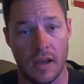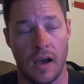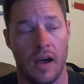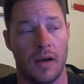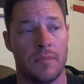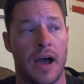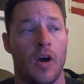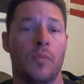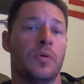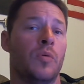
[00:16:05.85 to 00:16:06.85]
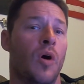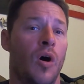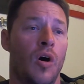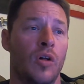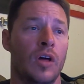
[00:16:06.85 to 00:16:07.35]
I hope you
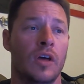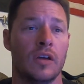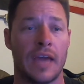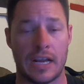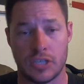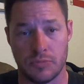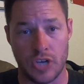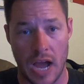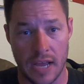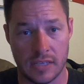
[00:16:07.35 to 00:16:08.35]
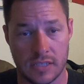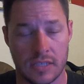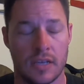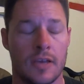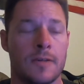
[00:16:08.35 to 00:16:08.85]
all catch some
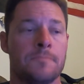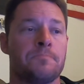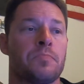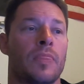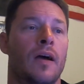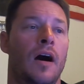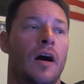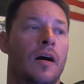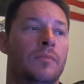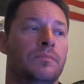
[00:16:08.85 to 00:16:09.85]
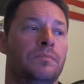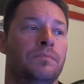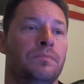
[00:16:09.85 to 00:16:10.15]
giants. I